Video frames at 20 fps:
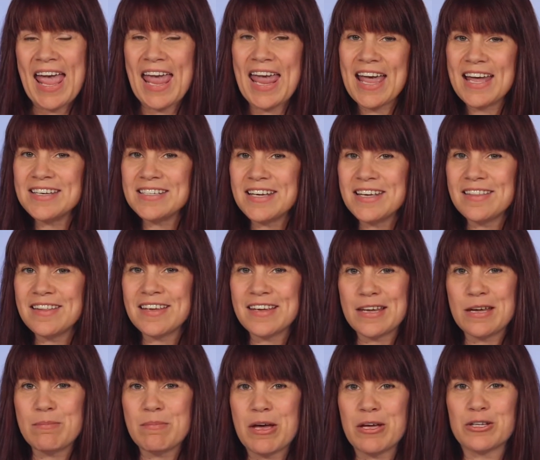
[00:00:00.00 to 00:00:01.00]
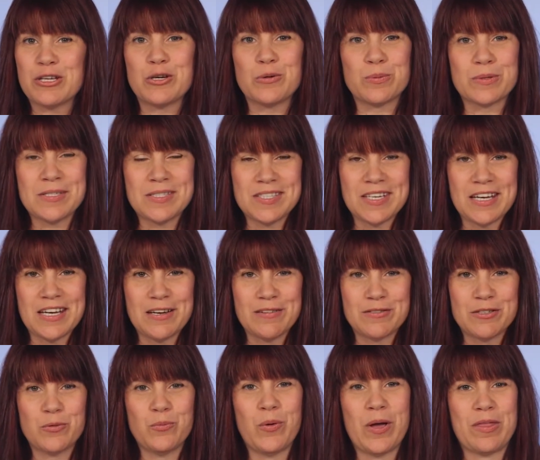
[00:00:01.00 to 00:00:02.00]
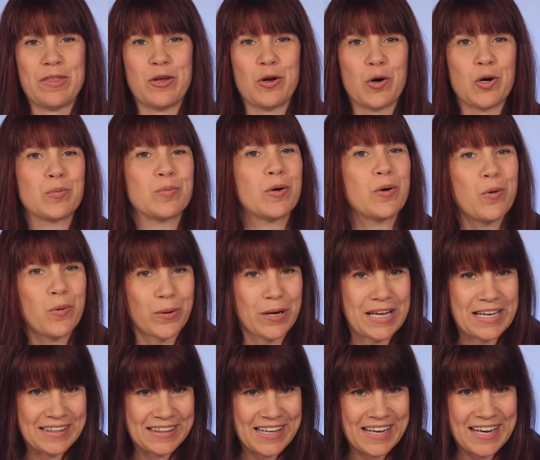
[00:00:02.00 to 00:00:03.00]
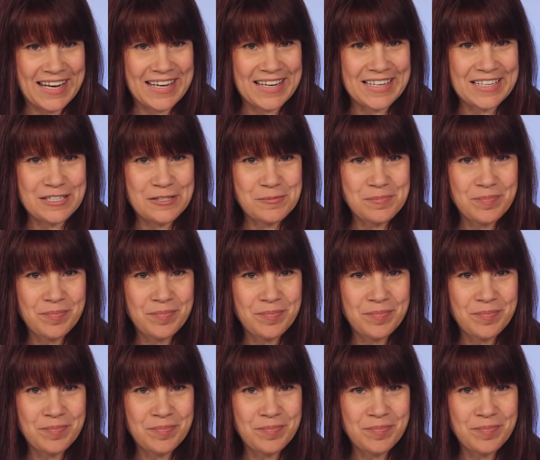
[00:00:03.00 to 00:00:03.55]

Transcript: and in the email you received with your recording link.